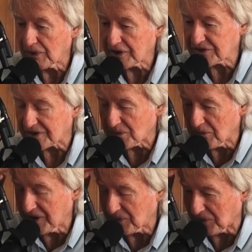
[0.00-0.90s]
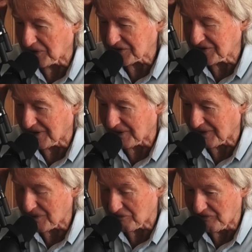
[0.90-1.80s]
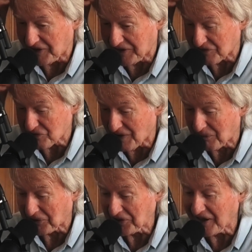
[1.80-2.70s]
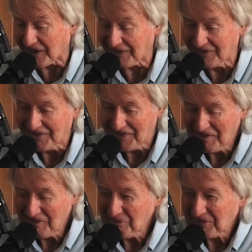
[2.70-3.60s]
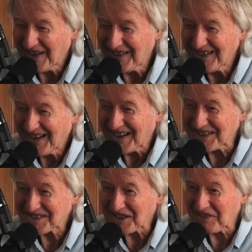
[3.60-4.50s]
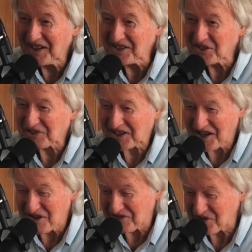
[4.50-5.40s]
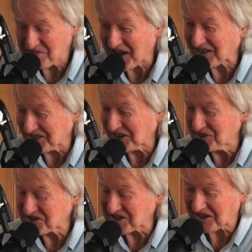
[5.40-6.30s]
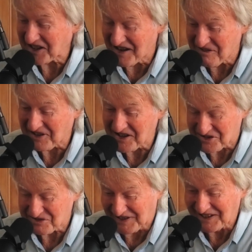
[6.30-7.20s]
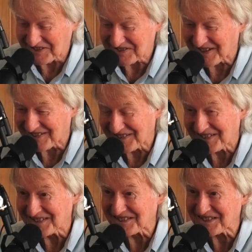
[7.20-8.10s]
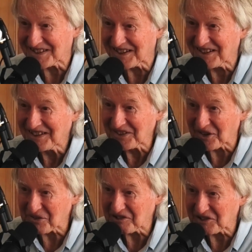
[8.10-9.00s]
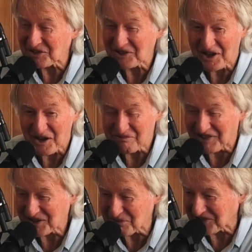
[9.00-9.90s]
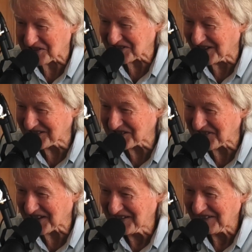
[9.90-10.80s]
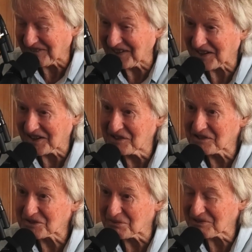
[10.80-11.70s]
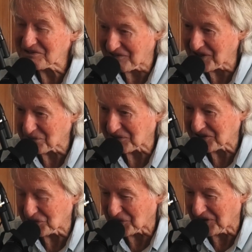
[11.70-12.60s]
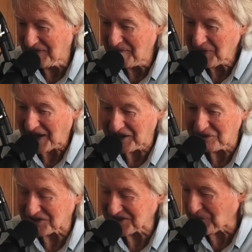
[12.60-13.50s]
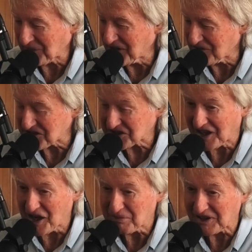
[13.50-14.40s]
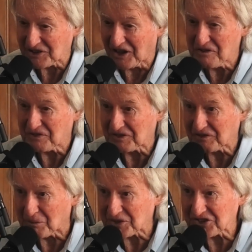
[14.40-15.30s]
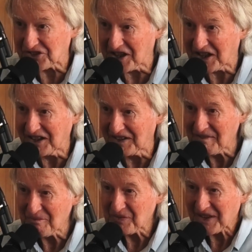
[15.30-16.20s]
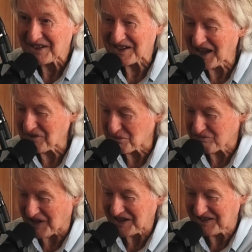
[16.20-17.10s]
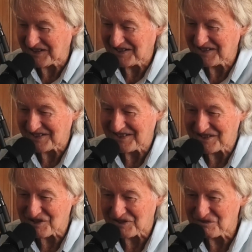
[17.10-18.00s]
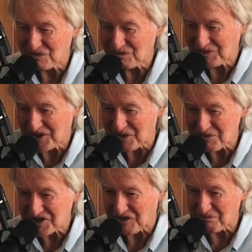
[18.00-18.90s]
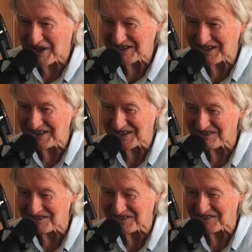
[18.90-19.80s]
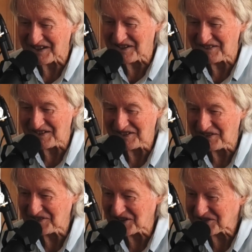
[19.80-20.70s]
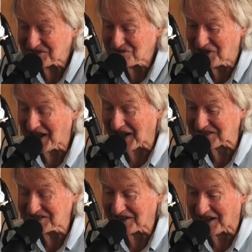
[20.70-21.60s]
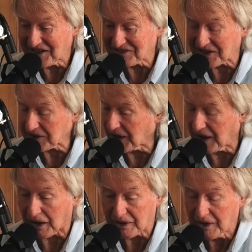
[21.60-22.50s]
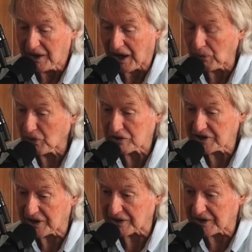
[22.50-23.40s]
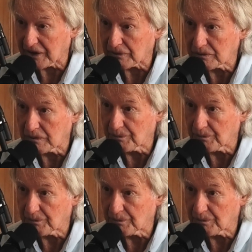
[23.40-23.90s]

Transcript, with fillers: works at the meatworks. Oh, I'm really in trouble now. And so we're heading to a caravan park, and he lives in a caravan as well. So, oh, gee, not a very good chiropractor by the sounds of it. Well, he was incredibly good. And he was up there escaping life from the city to have a break to get himself back together and uh, just relax, you know. And ah, I walked out of there